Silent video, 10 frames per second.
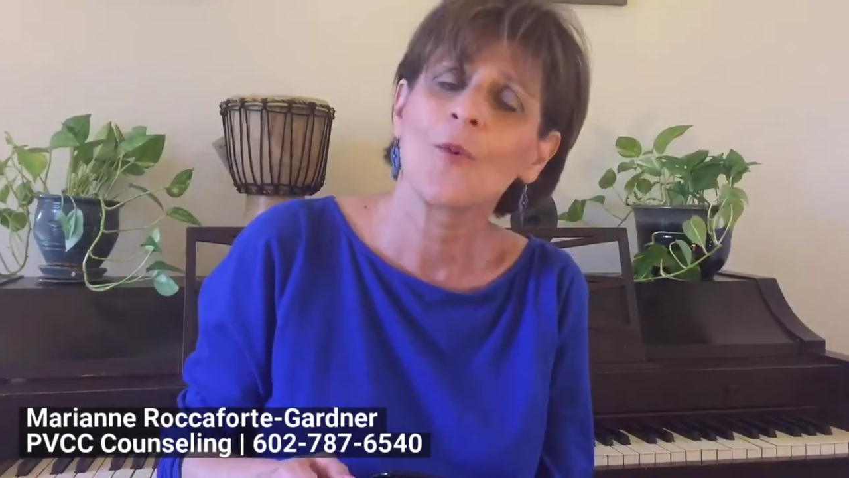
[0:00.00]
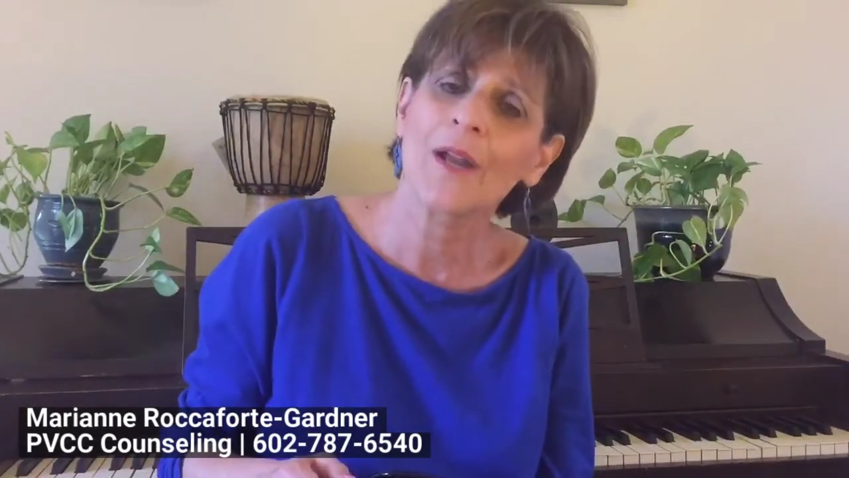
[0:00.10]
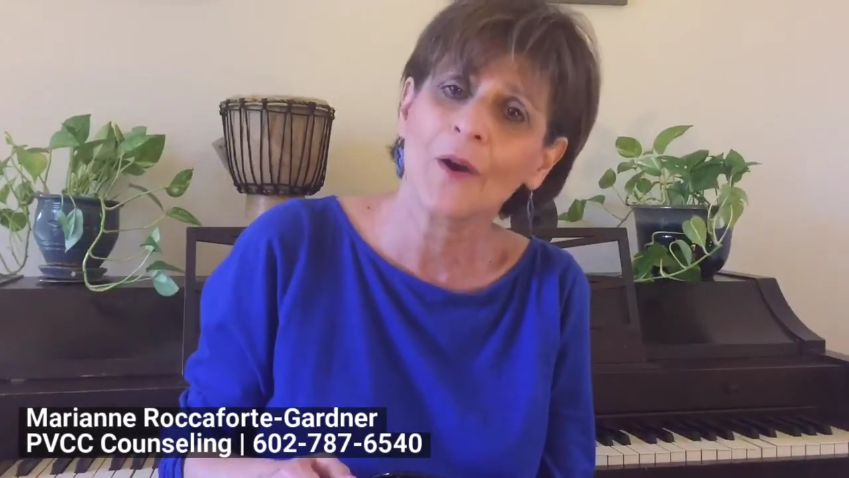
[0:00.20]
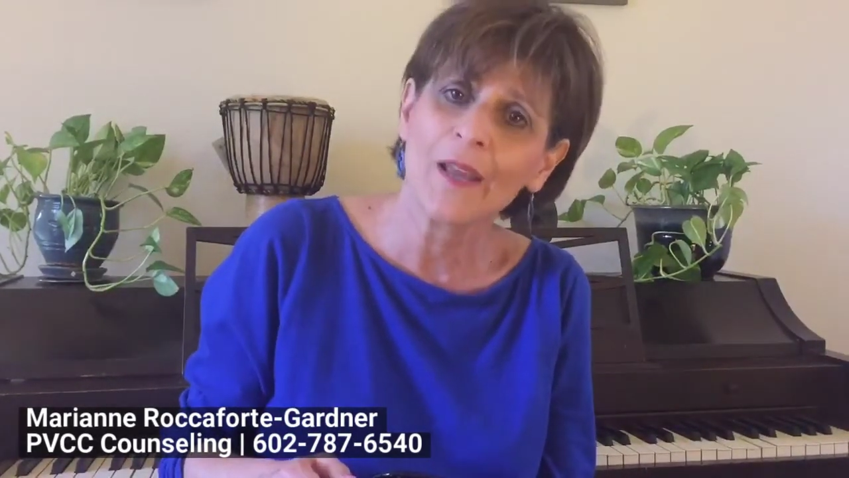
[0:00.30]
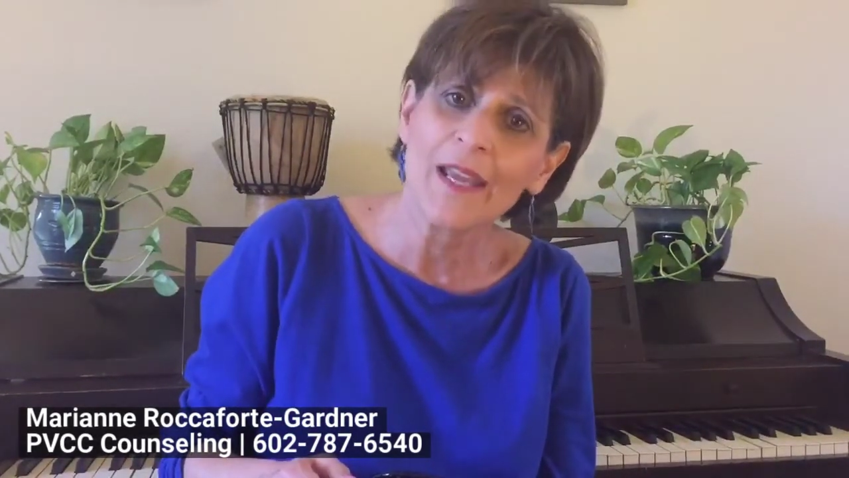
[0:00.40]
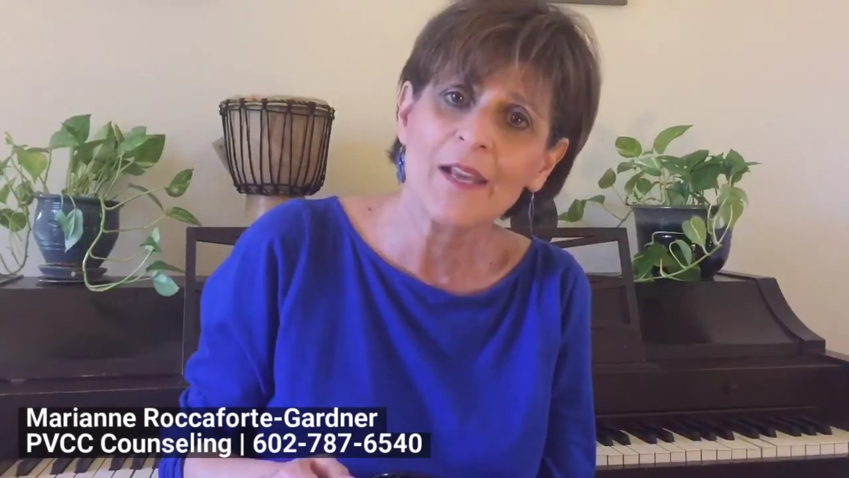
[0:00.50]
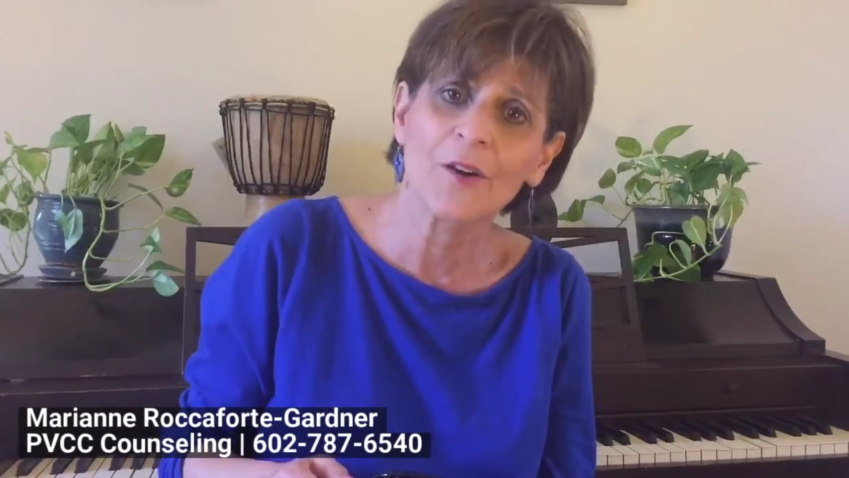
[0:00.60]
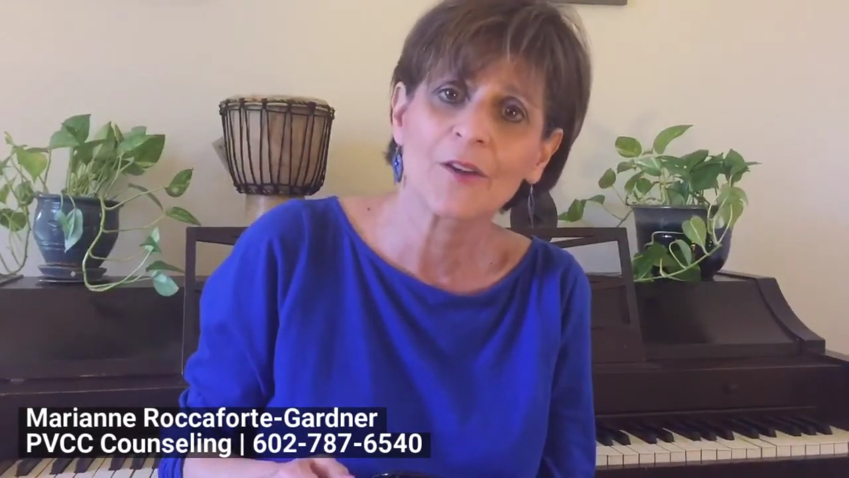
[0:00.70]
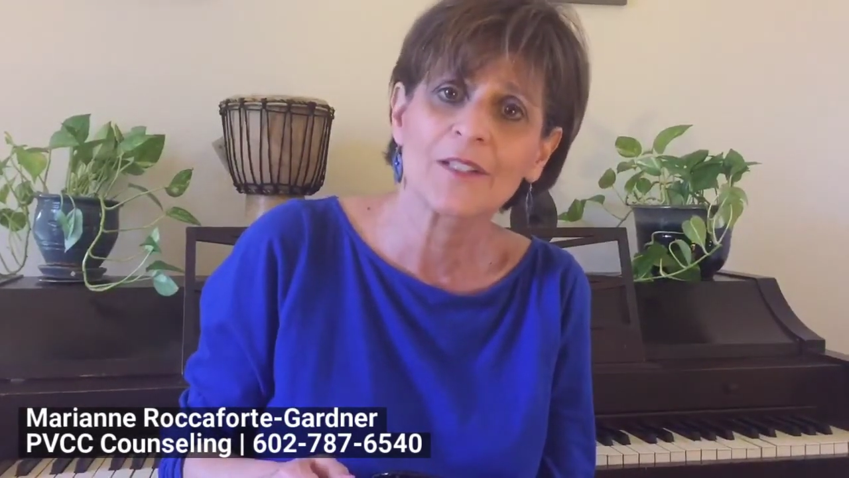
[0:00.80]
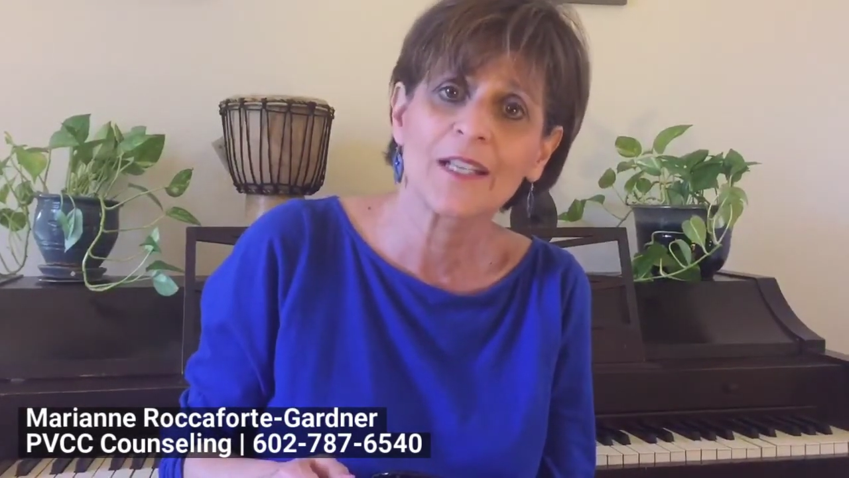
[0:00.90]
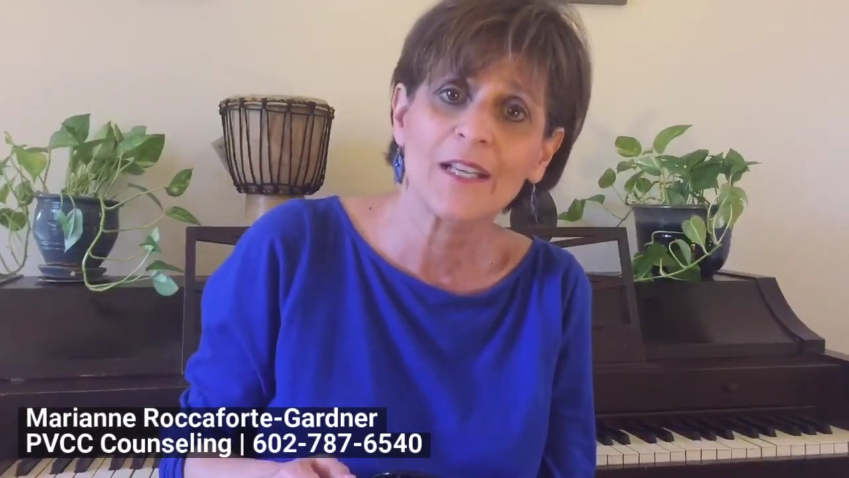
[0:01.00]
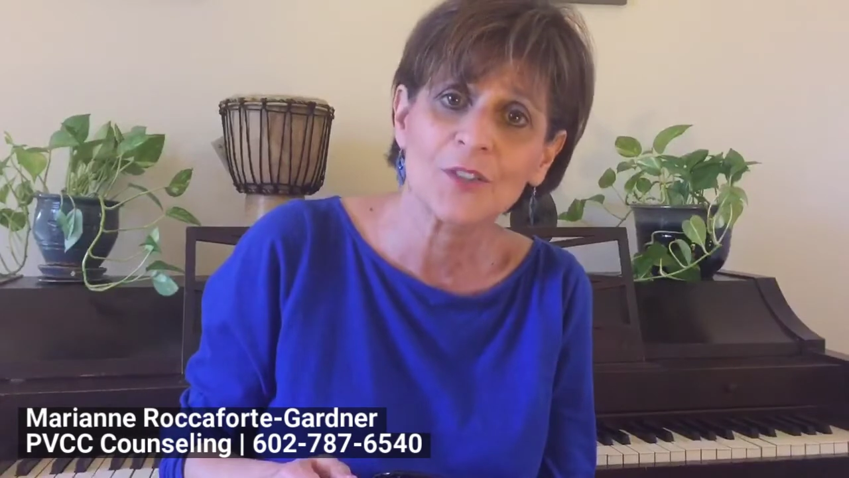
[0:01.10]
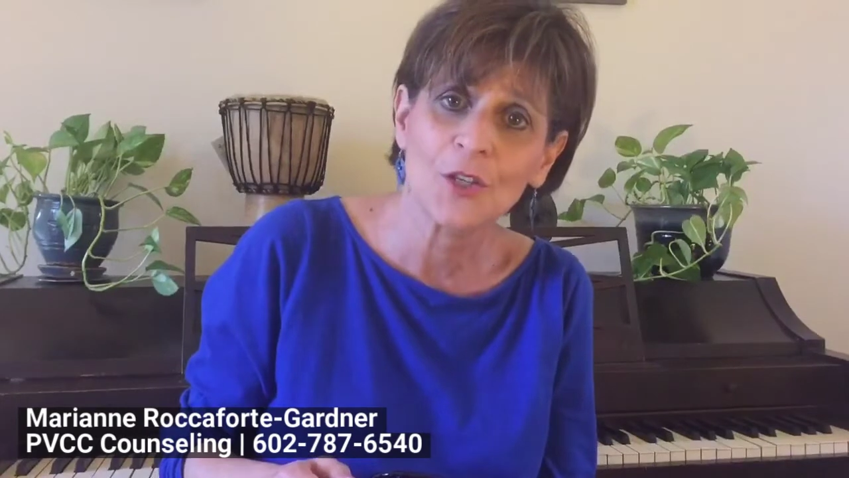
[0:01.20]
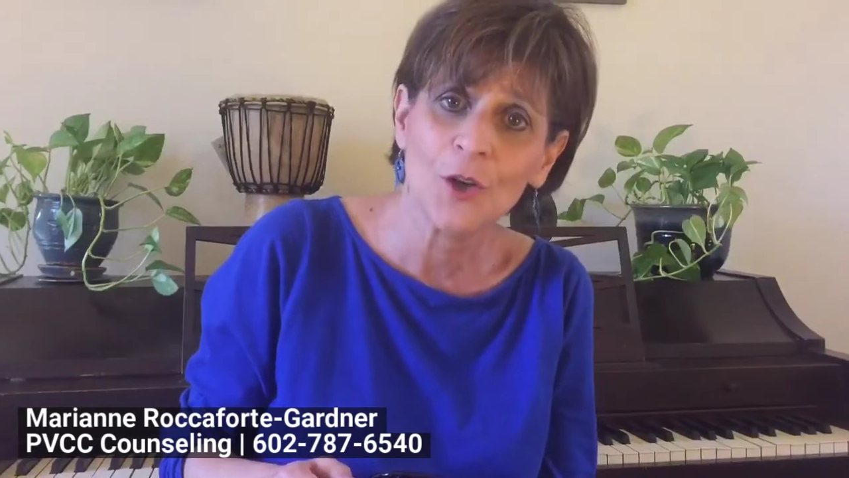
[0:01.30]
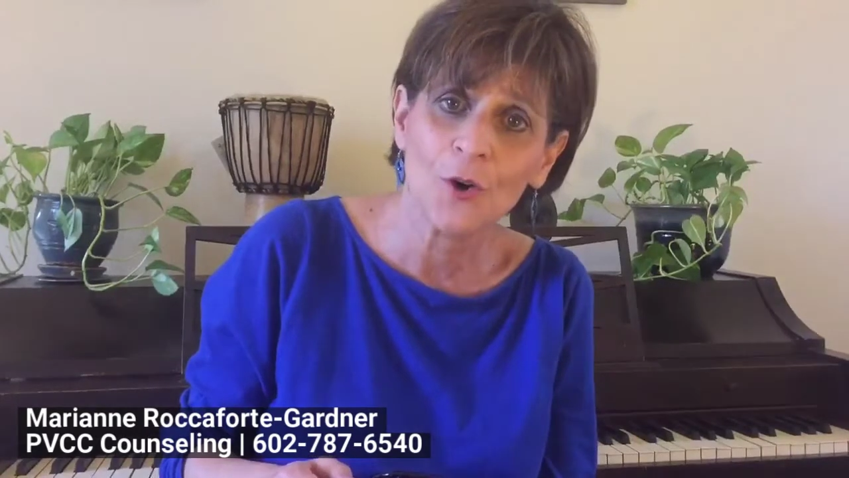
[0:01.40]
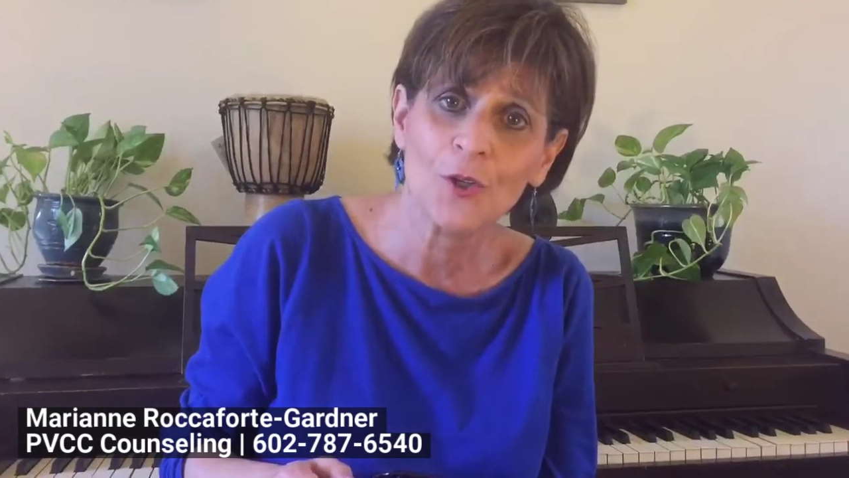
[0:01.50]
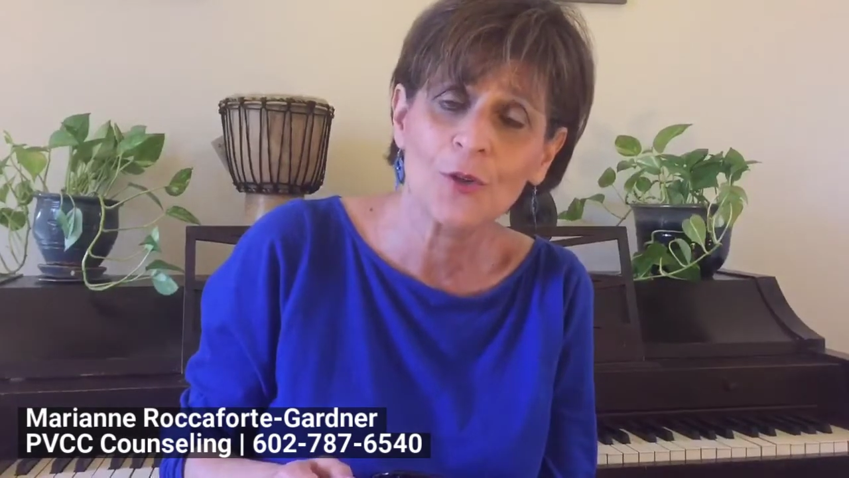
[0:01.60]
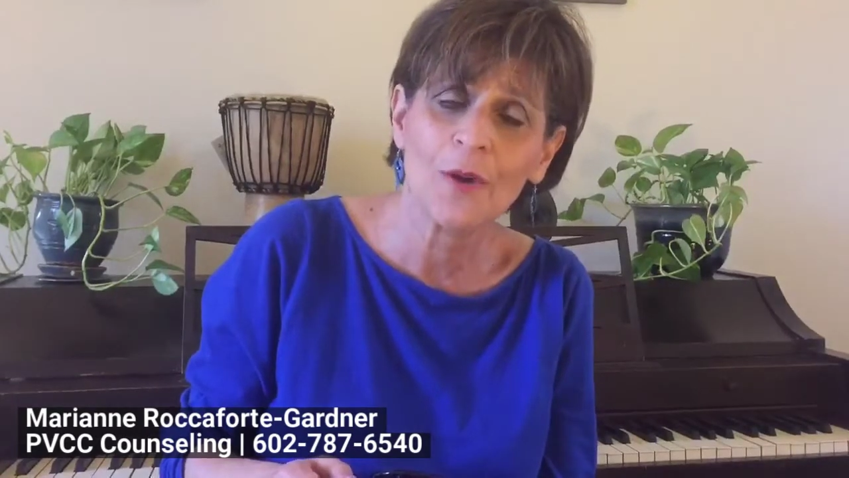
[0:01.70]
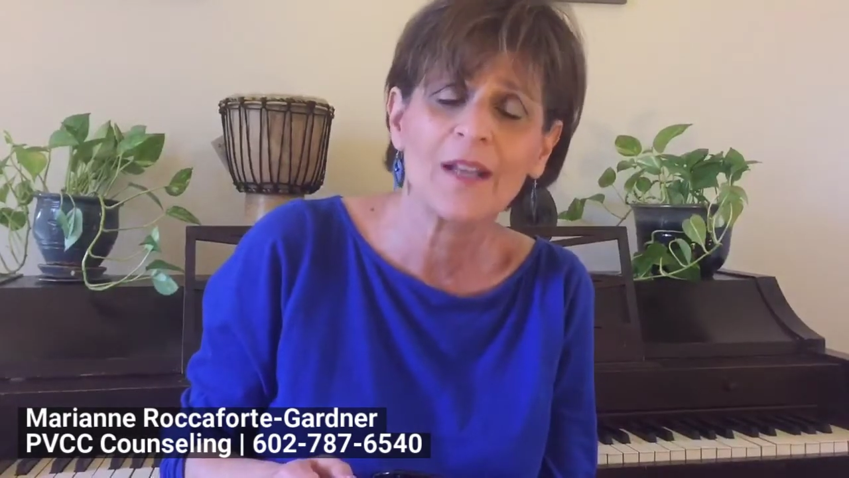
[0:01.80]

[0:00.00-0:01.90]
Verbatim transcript: We are eager to get to know you